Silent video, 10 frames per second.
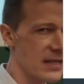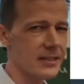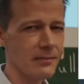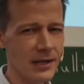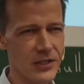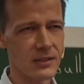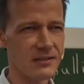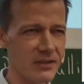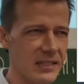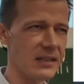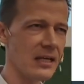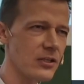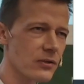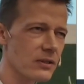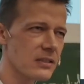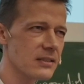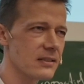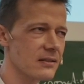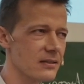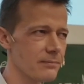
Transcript: estimation is really dangerous